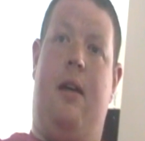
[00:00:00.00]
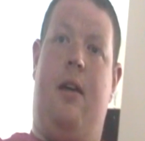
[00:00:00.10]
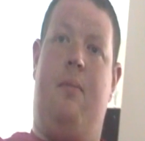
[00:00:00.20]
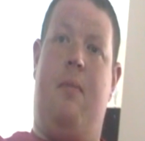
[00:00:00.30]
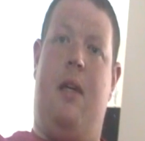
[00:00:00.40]

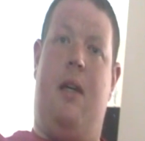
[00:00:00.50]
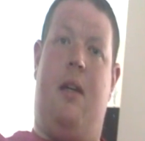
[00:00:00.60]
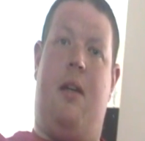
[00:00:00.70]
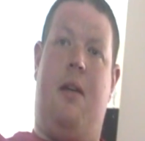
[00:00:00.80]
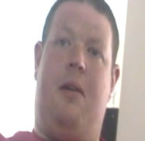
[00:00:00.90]
Um,
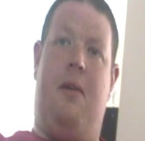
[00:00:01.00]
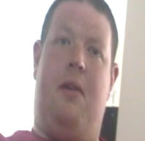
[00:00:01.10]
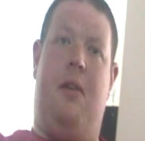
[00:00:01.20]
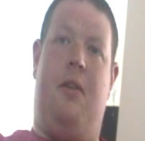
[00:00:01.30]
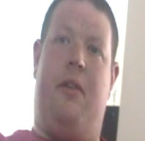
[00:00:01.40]
and I
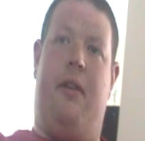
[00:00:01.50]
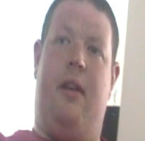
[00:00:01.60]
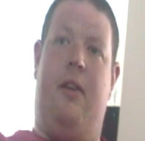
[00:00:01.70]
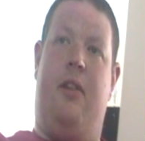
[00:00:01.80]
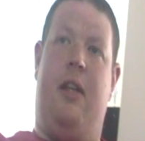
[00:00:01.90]
can't
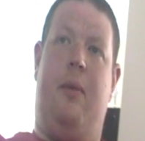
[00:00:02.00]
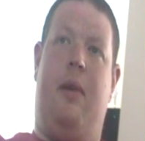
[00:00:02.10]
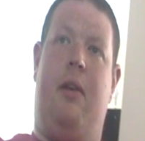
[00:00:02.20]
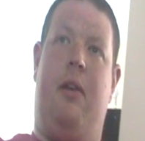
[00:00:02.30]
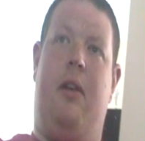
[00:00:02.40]
instantly see
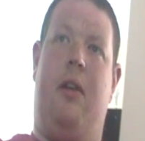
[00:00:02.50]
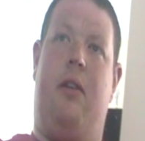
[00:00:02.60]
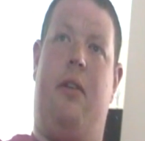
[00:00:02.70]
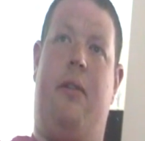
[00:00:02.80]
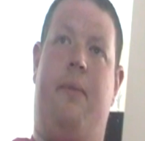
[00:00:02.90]
where it
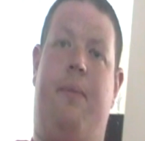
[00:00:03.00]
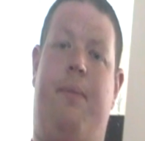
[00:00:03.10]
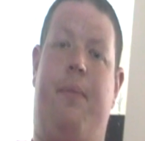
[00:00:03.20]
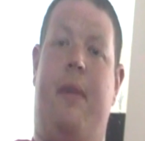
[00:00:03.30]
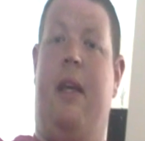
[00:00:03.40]
is.
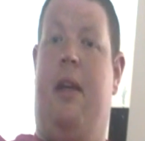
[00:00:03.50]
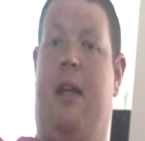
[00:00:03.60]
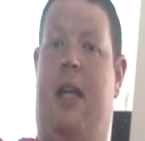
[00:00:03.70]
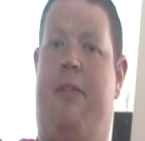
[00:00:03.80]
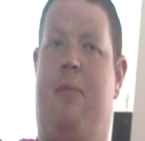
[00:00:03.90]

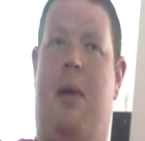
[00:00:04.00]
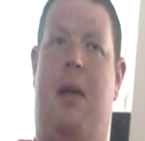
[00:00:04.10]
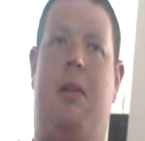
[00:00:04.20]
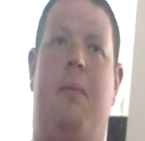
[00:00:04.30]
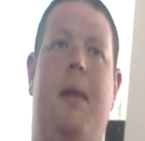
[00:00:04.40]
Never
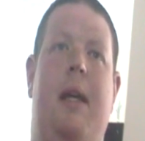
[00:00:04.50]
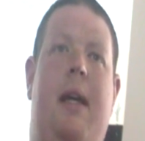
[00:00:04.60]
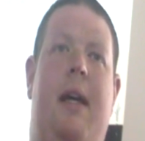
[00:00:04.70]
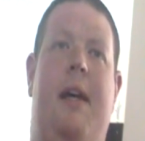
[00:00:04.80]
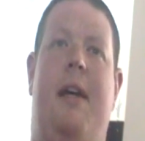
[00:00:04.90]
mind.
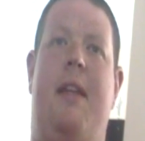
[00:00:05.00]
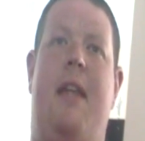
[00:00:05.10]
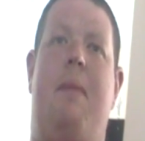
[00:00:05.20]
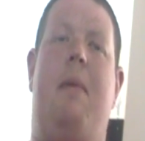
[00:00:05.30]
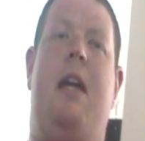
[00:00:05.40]

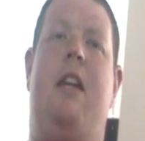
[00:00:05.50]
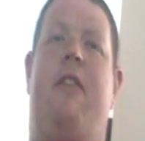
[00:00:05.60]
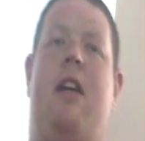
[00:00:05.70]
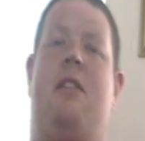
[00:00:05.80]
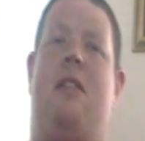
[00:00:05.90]
Uh, their
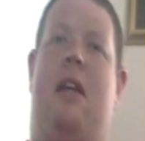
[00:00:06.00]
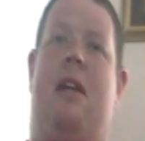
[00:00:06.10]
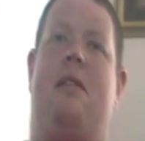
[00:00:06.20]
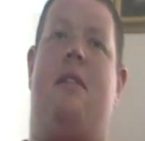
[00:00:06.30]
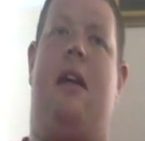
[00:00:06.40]
main
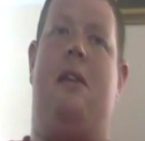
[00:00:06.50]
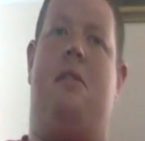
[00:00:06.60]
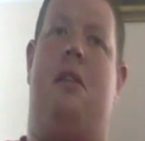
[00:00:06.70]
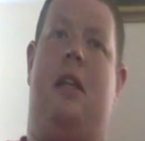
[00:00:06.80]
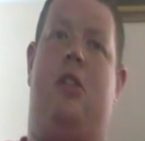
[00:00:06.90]
event is
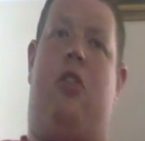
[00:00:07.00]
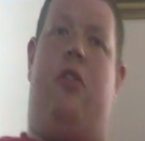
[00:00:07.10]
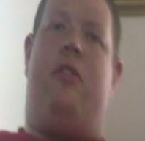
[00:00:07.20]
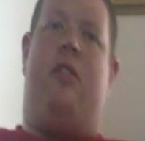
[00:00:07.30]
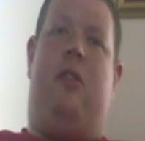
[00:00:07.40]
Anthony
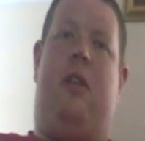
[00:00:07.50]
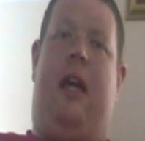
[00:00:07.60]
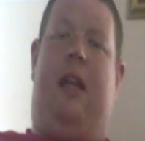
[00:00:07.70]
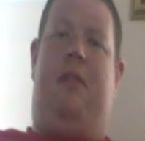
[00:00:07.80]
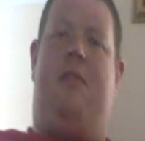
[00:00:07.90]

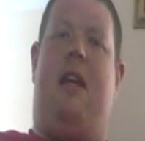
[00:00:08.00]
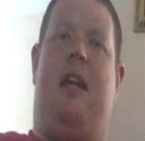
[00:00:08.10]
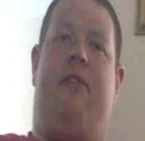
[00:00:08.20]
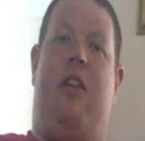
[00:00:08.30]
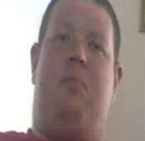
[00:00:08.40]
Johnson and
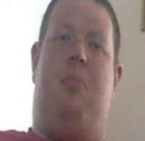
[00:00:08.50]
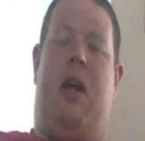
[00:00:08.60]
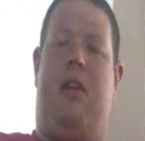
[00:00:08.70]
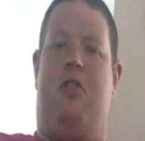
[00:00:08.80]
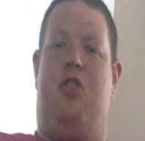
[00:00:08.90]
David
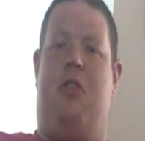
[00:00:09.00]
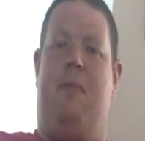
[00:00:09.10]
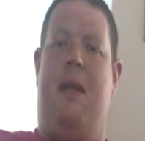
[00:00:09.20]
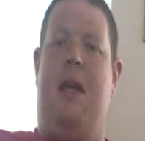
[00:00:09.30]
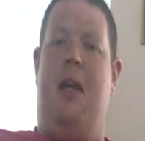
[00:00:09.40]

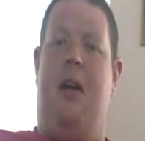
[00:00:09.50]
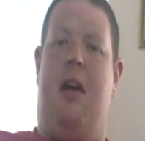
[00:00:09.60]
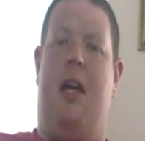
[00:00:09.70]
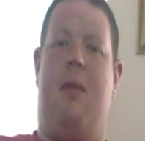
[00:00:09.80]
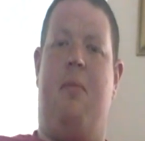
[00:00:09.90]
Branch.
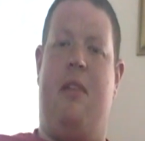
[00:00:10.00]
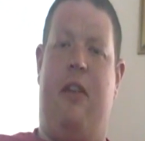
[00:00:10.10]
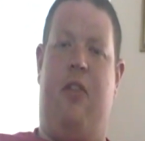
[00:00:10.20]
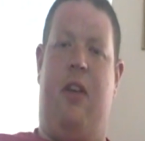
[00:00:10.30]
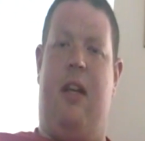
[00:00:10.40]
I
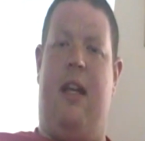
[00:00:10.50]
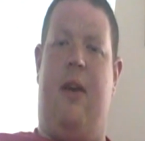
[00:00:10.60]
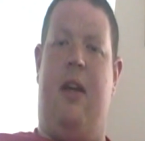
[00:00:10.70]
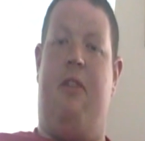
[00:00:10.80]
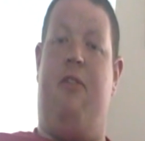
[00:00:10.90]
am
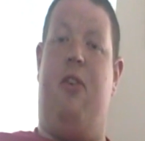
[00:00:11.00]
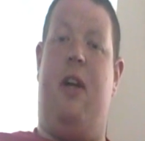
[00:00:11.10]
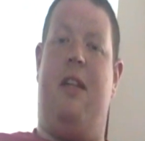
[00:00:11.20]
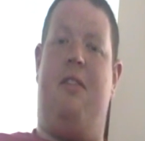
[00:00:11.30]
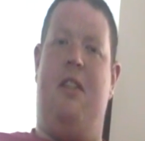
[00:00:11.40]
definitely going
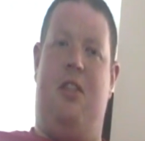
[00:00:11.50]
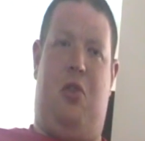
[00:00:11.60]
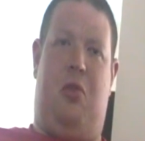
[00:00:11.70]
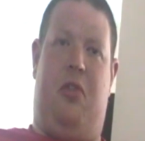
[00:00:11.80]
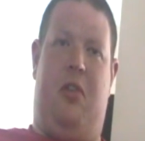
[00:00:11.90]
for
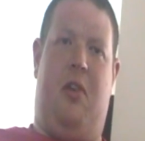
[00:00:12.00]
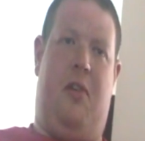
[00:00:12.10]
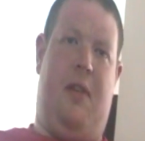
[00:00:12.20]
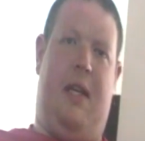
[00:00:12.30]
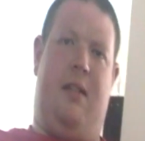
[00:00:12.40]
Anthony Johnson
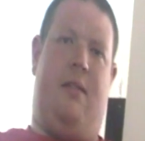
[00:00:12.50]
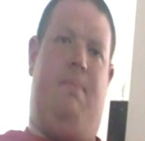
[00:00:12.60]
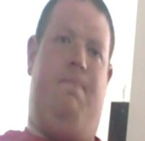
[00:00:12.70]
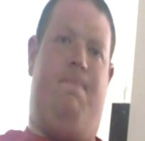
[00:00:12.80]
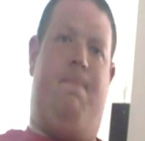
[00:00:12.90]
on
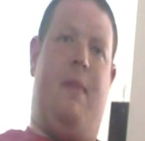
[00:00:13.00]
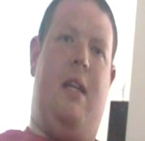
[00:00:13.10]
that